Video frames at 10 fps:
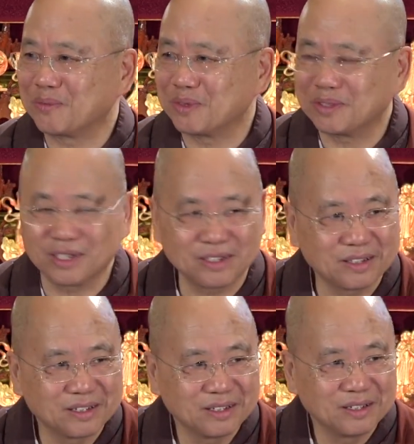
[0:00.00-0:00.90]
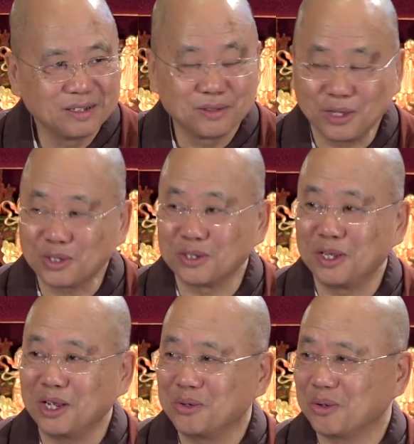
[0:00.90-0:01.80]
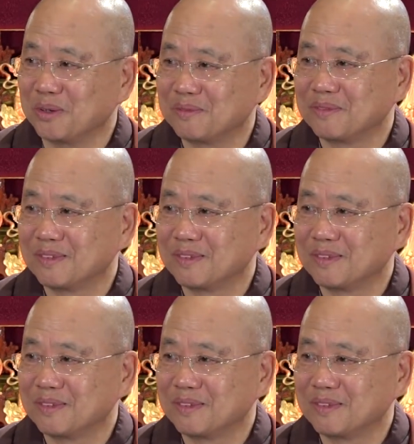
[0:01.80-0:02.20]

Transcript: everything. That's a danger.